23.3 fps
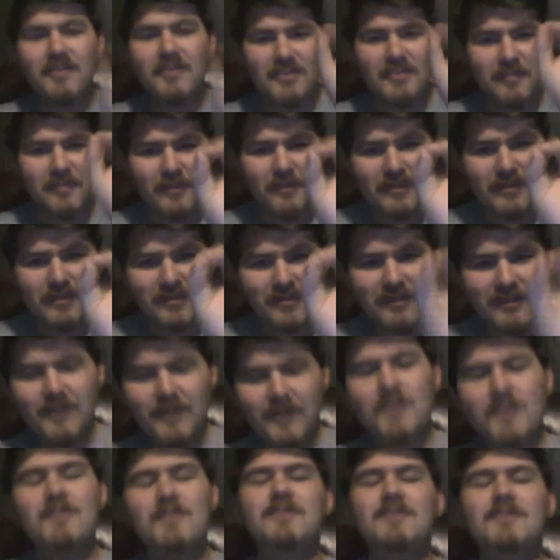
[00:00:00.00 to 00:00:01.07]
uh, one of the
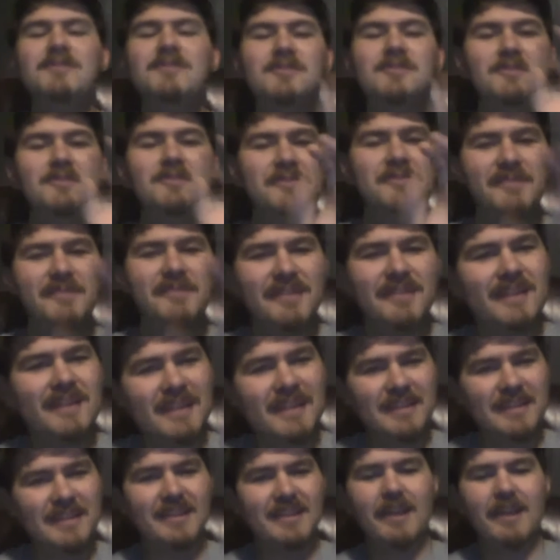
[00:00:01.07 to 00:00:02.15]
viewers who
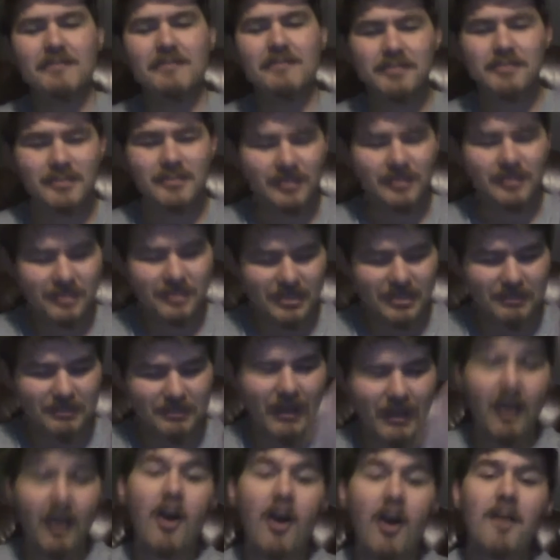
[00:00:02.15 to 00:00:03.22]
it comes to just
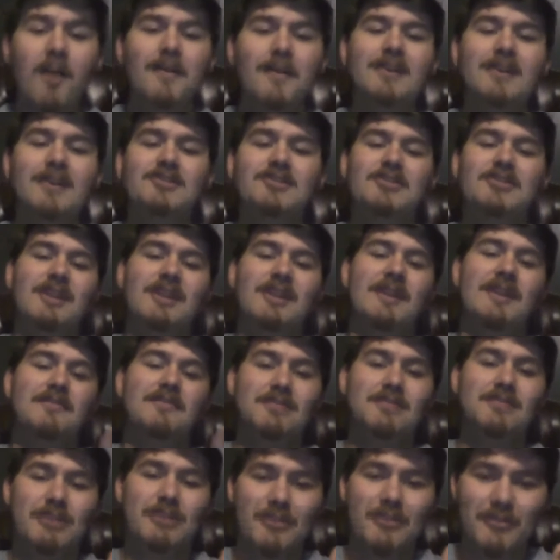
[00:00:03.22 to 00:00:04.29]
about all my streams.
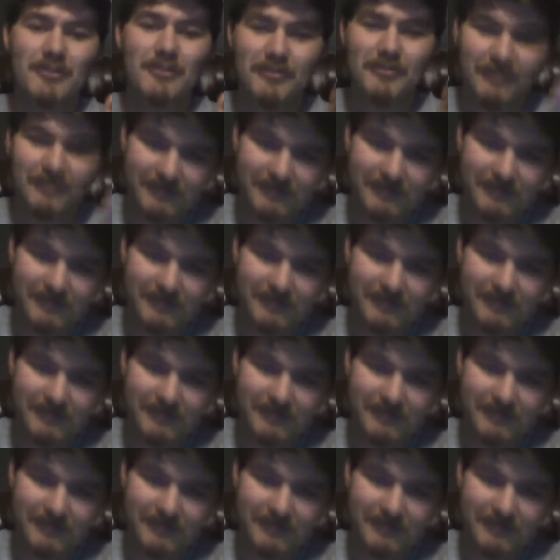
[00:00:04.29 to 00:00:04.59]
So